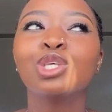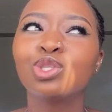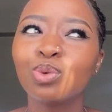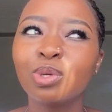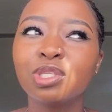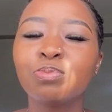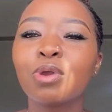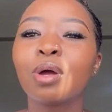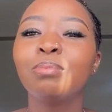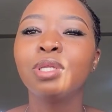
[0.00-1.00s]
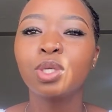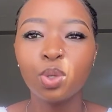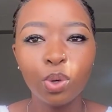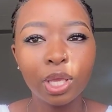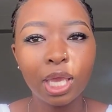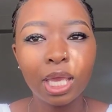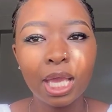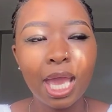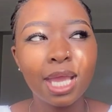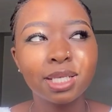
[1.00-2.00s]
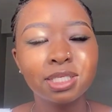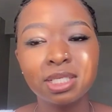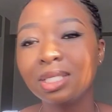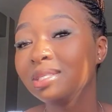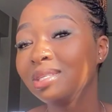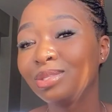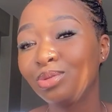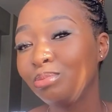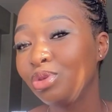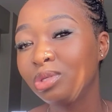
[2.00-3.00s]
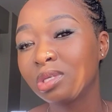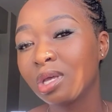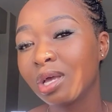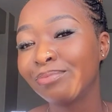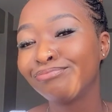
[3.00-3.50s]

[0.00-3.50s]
So it's probably cooking and listening to music